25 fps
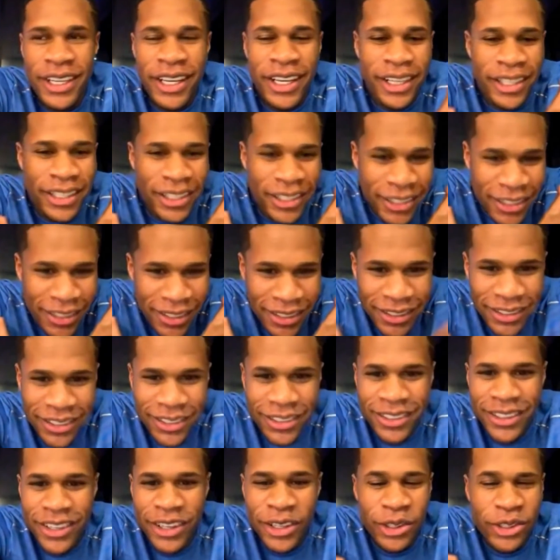Like,
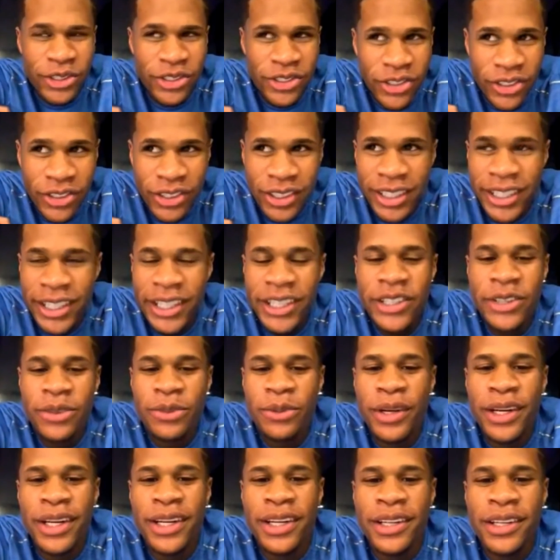are you trolling or
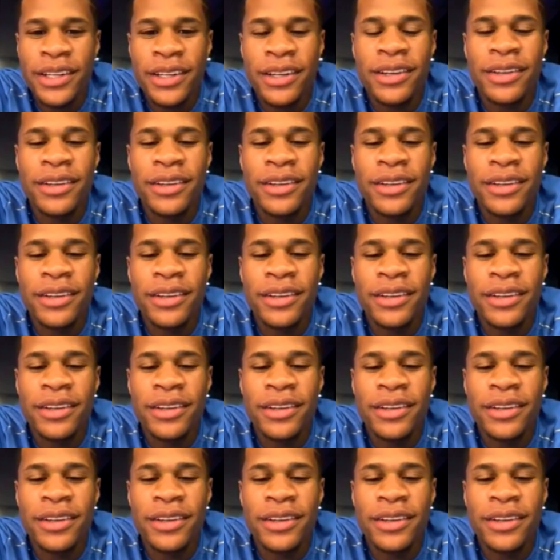what?